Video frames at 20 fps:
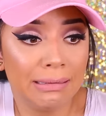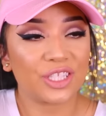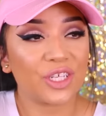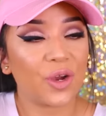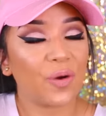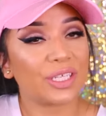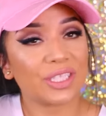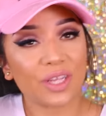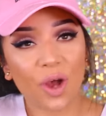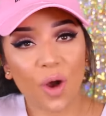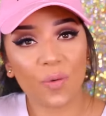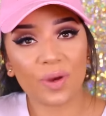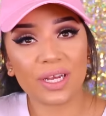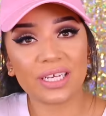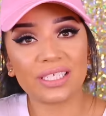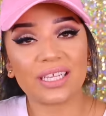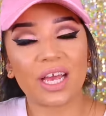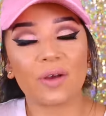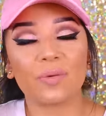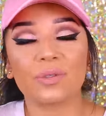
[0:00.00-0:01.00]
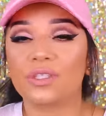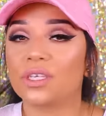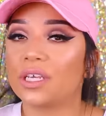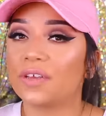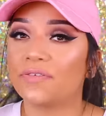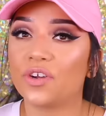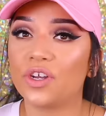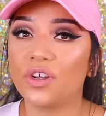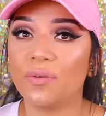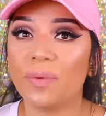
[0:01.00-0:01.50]
So as always, I was
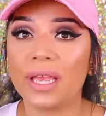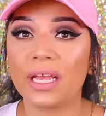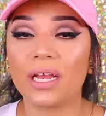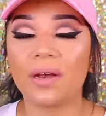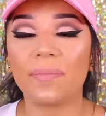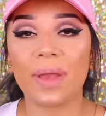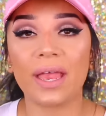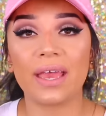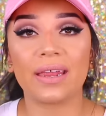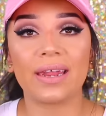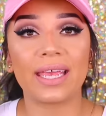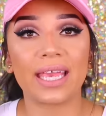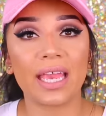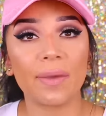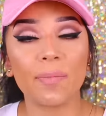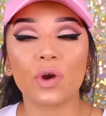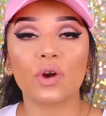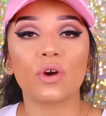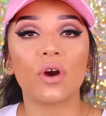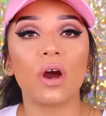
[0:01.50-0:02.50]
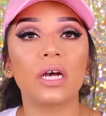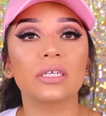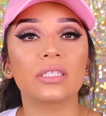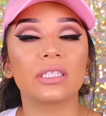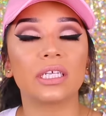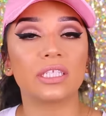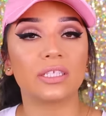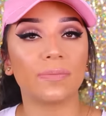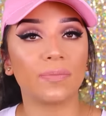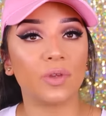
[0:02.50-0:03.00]
looking for new makeup and I came
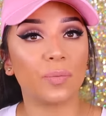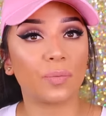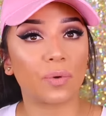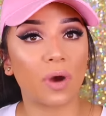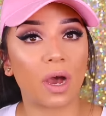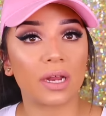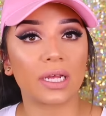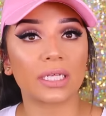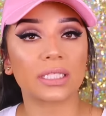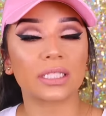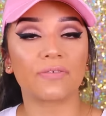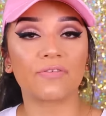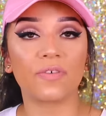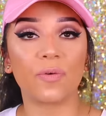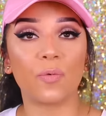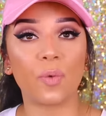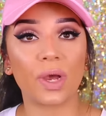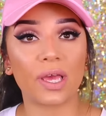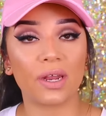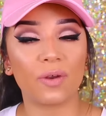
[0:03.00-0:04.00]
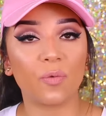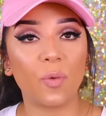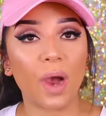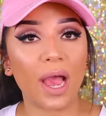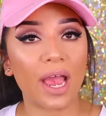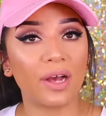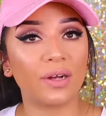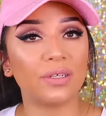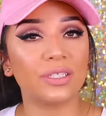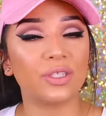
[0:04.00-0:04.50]
across some new products from Wet n
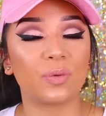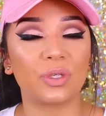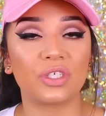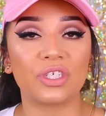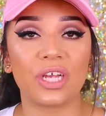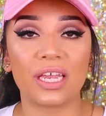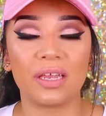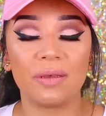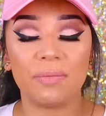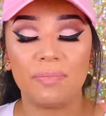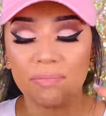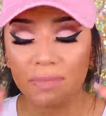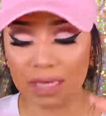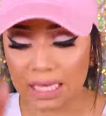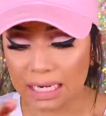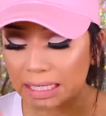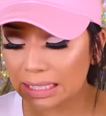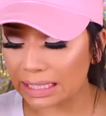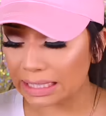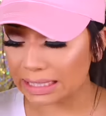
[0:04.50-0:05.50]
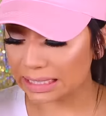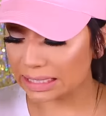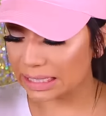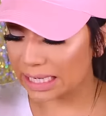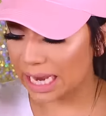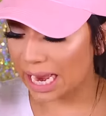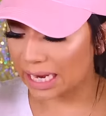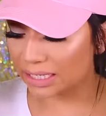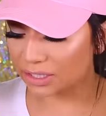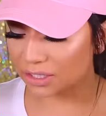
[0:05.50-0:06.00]
Wild, which I immediately
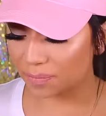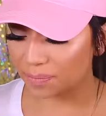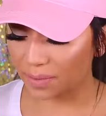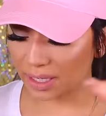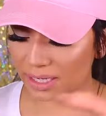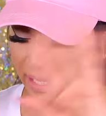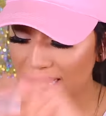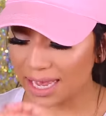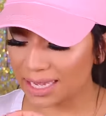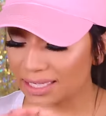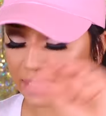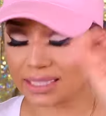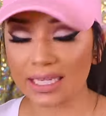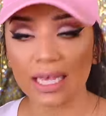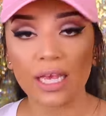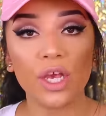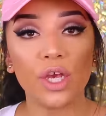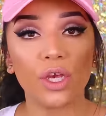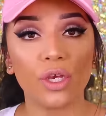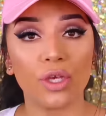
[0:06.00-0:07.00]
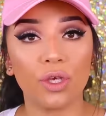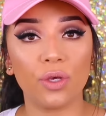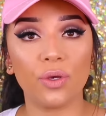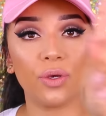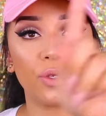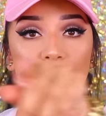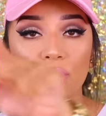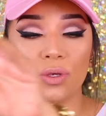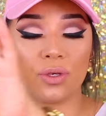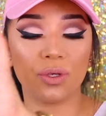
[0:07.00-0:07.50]
snatched. I'm like, yes,
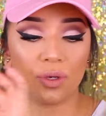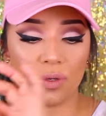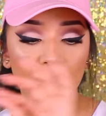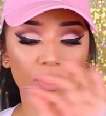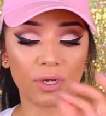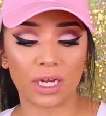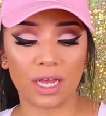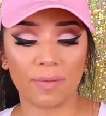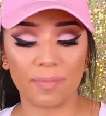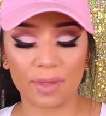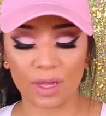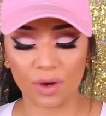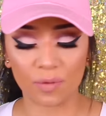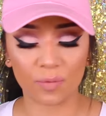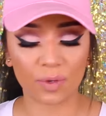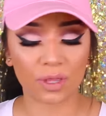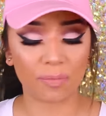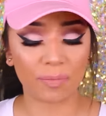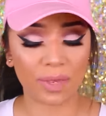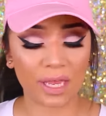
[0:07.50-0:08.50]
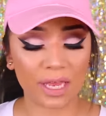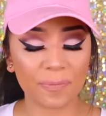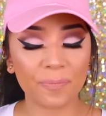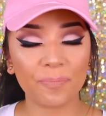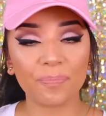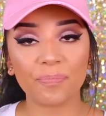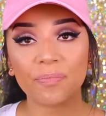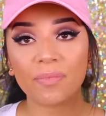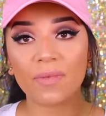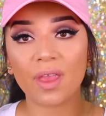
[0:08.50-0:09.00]
you're coming home with me.
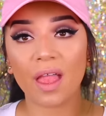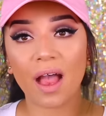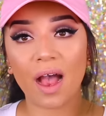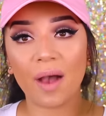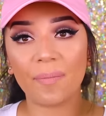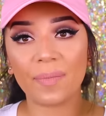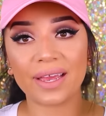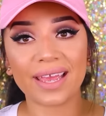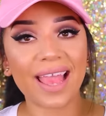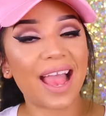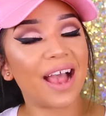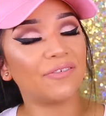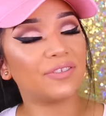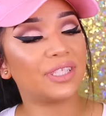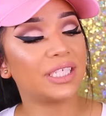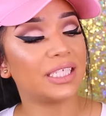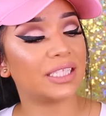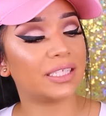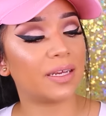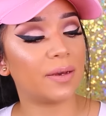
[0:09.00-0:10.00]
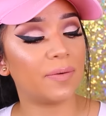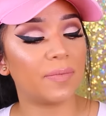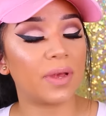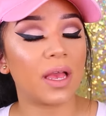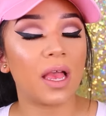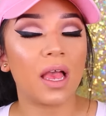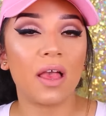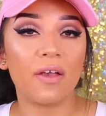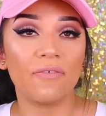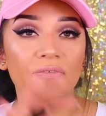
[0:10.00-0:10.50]
I have seen
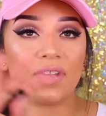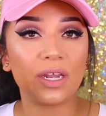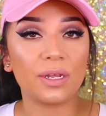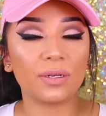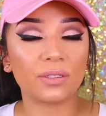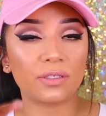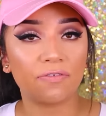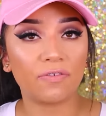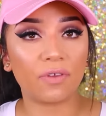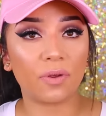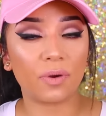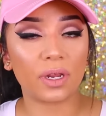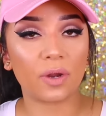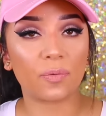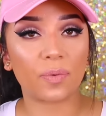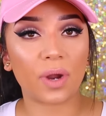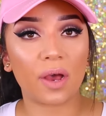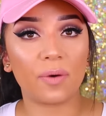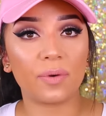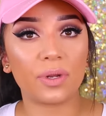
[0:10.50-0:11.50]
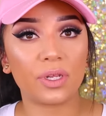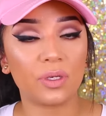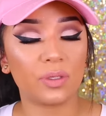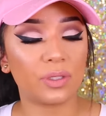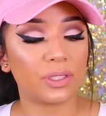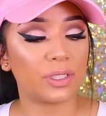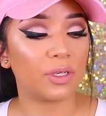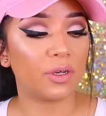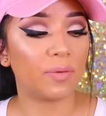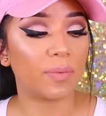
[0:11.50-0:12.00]
some videos floating around
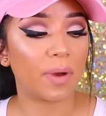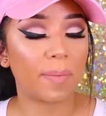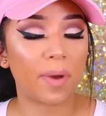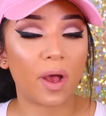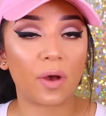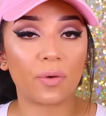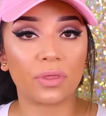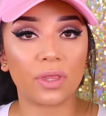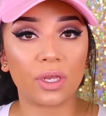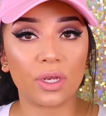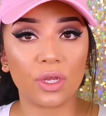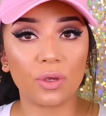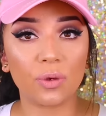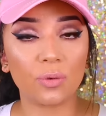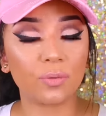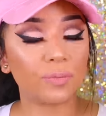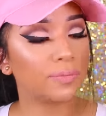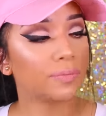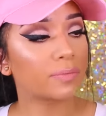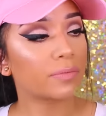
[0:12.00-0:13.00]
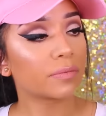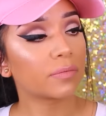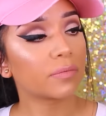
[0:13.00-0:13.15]
YouTube about the new